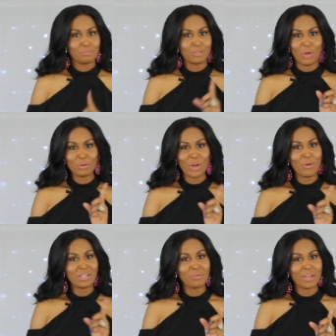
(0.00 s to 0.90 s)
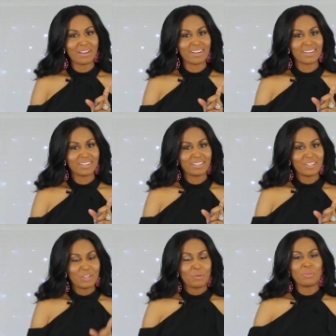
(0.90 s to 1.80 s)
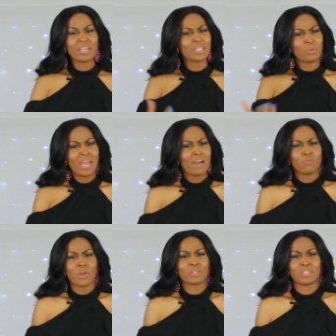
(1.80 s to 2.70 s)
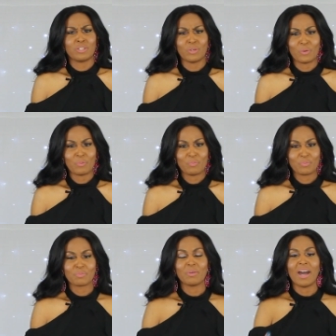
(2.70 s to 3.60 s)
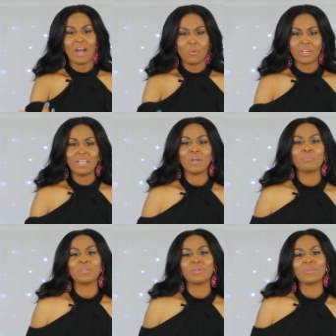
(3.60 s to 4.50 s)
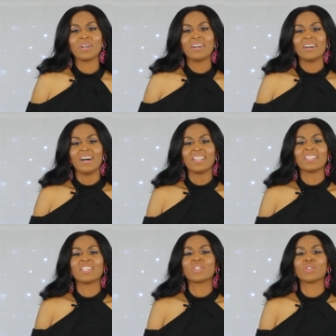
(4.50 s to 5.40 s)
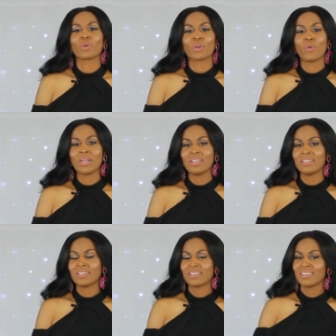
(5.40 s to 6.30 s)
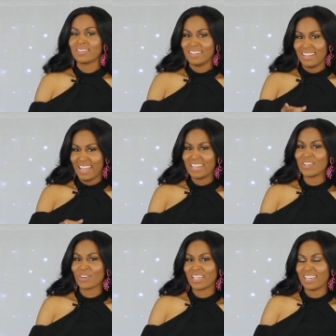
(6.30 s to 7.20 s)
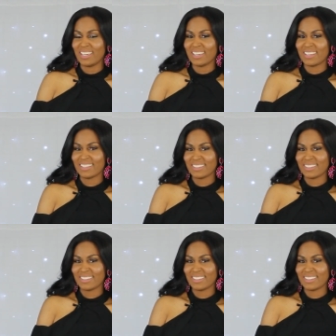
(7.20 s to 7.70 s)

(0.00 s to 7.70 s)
Don't go anywhere because we have work to do. I want to help you unleash your queen and your king.